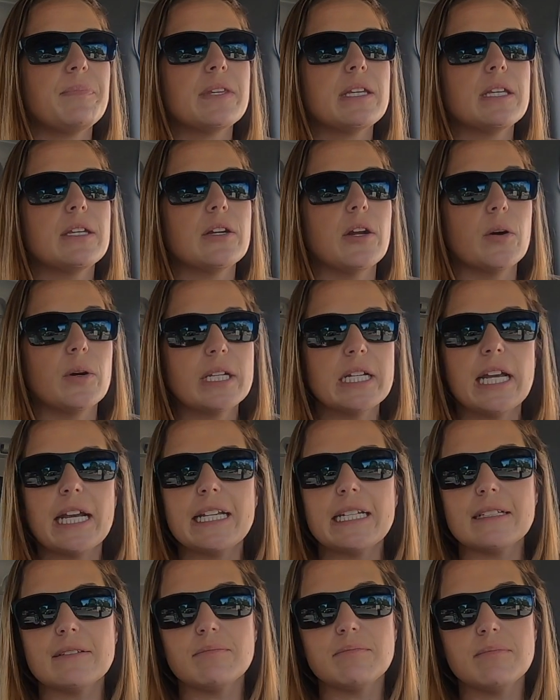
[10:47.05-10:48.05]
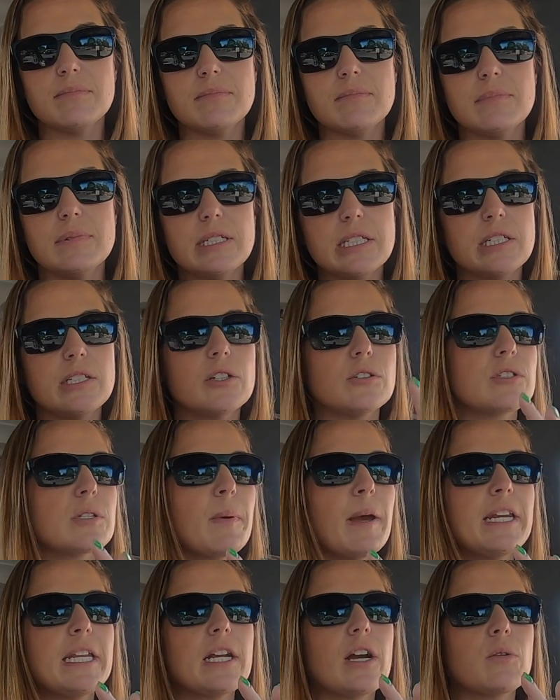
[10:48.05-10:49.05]
And
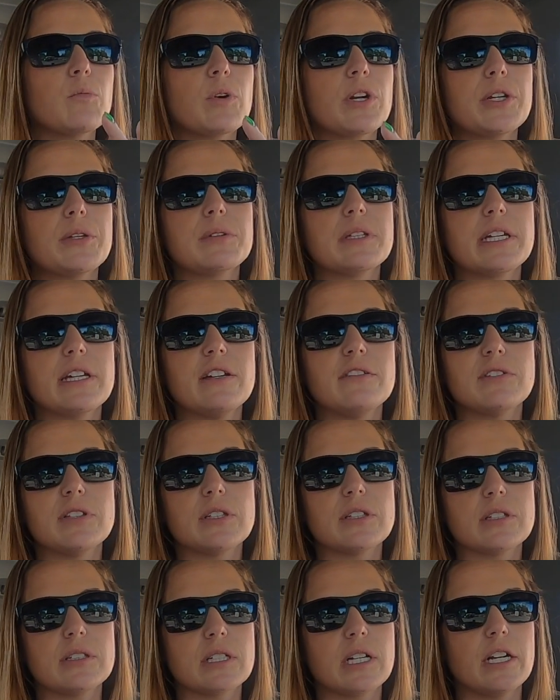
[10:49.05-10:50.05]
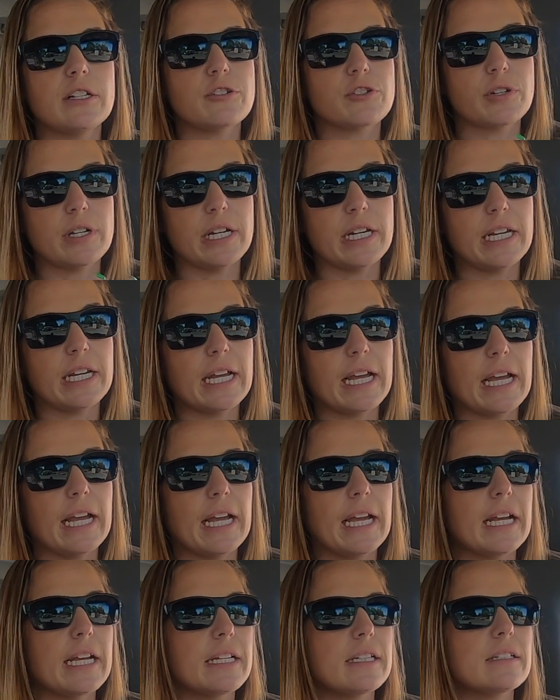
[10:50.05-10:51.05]
depending on where you live in the country,
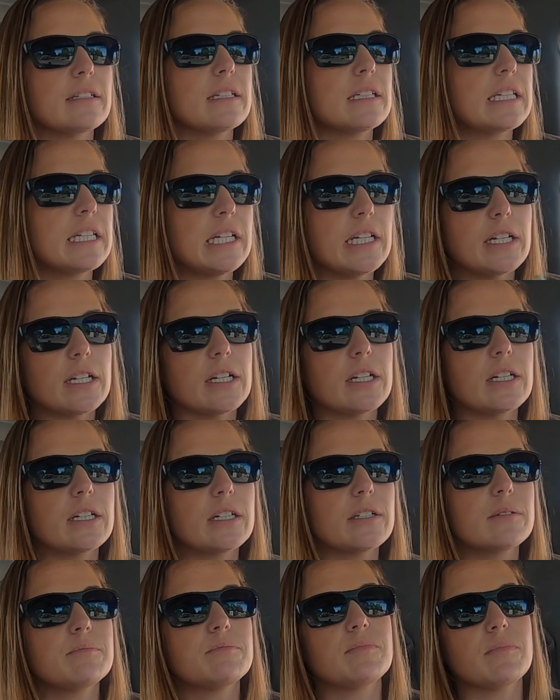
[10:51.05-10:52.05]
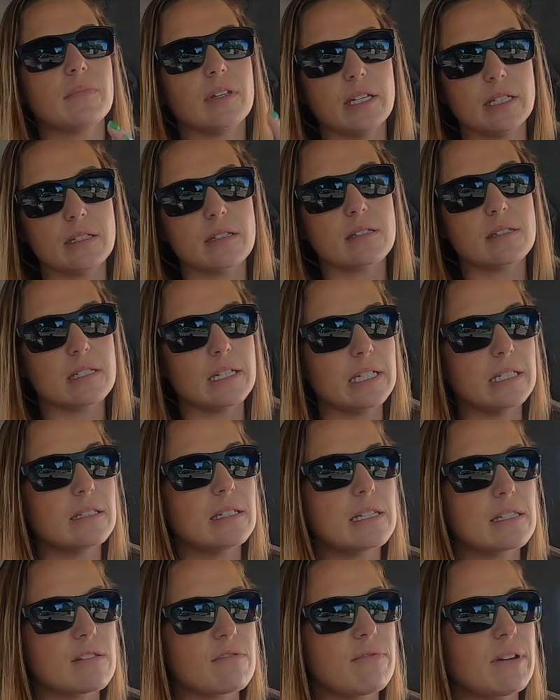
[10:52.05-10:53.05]
and here it
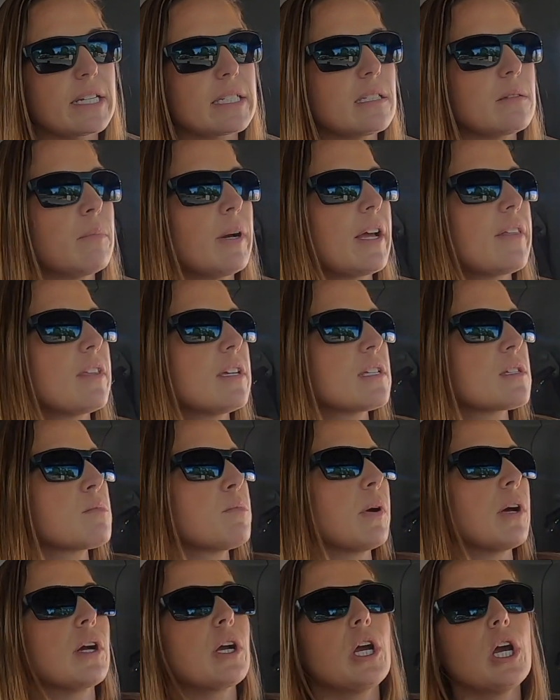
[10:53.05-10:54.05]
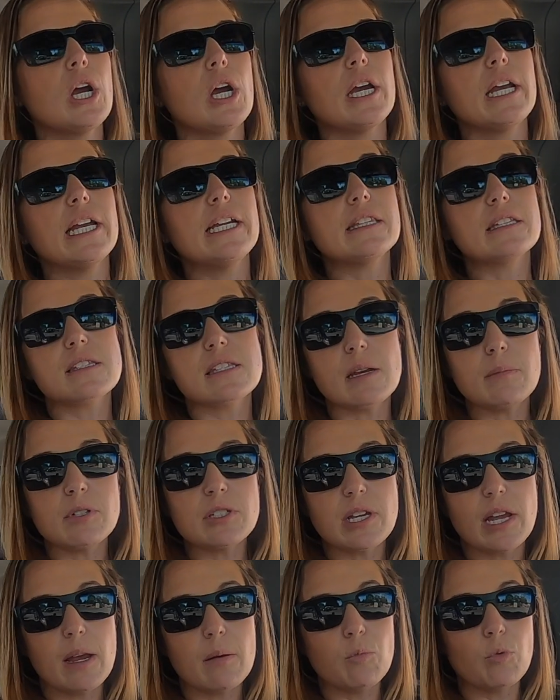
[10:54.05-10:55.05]
is affected by this, but in the
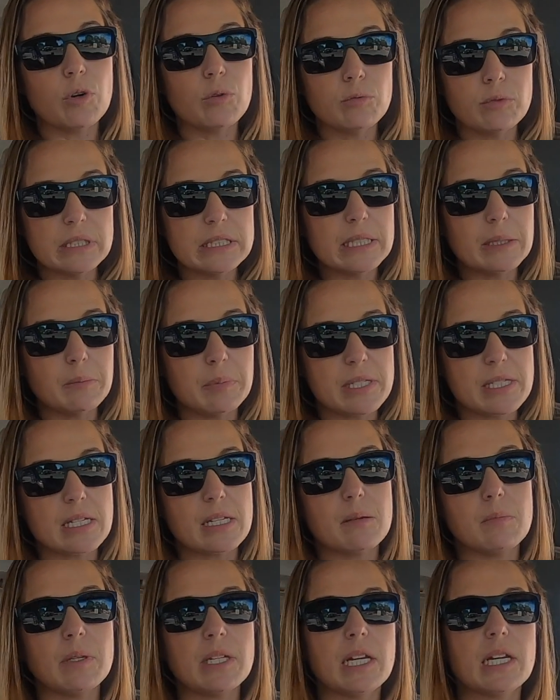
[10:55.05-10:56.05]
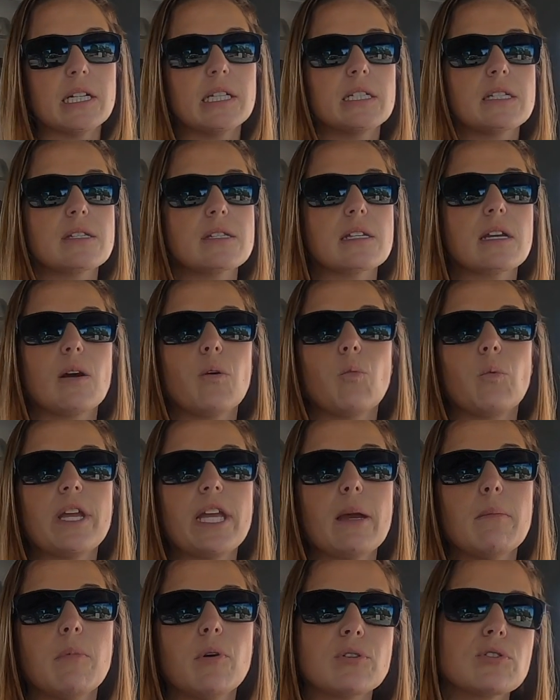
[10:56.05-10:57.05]
summertime we're really busy because we
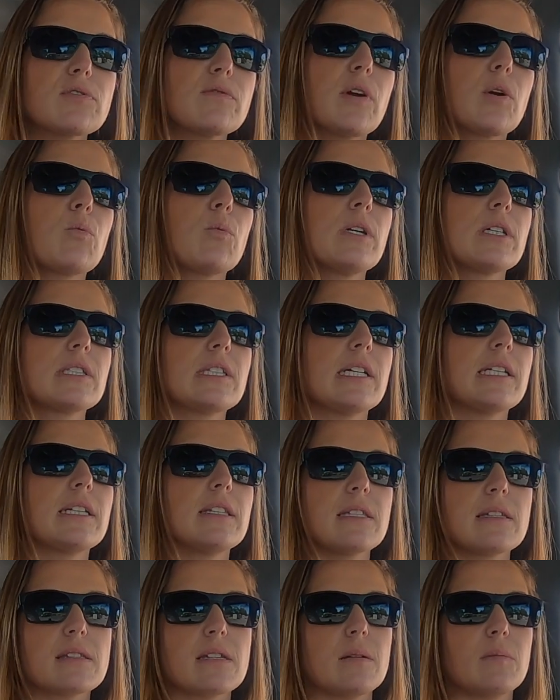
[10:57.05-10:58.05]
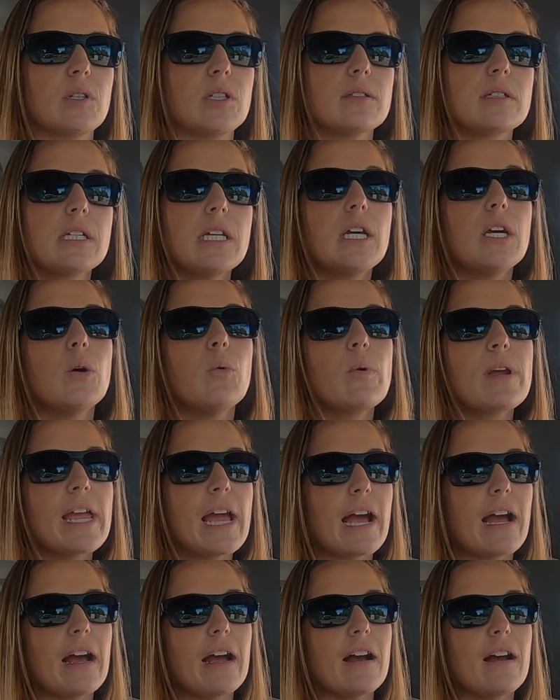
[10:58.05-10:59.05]
get most of our work done in the summer. We
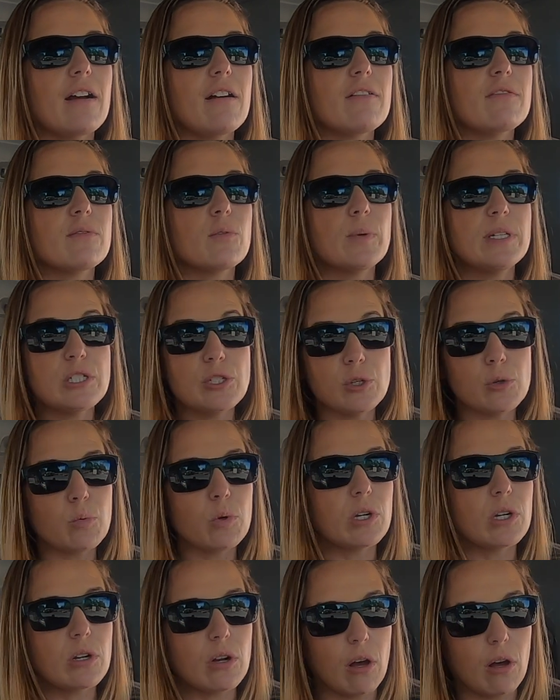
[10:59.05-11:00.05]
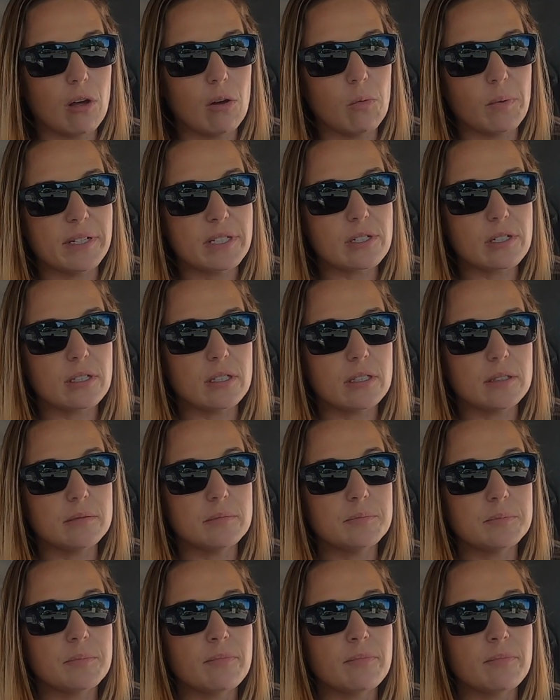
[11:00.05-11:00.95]
do work all winter,